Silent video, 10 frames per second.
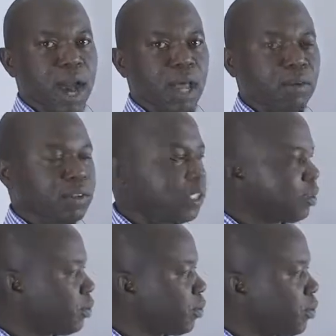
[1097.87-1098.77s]
And not
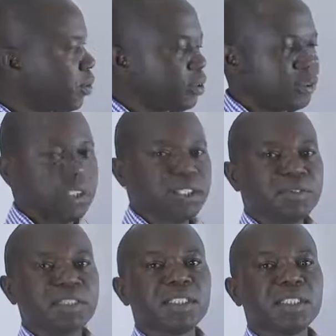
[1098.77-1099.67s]
just mosquitoes,
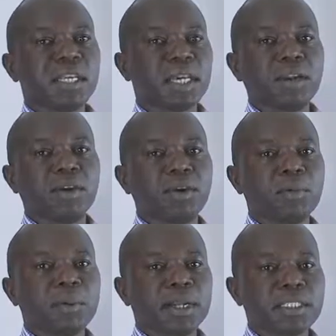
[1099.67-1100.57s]
even
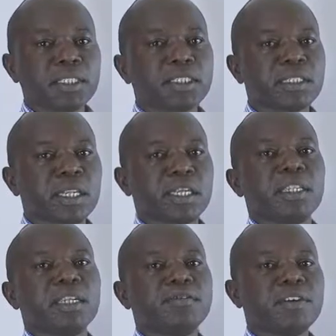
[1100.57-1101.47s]
endoparasites like
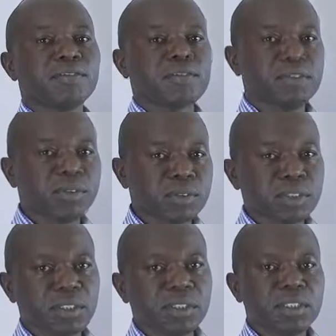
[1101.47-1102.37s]
the liver flukes,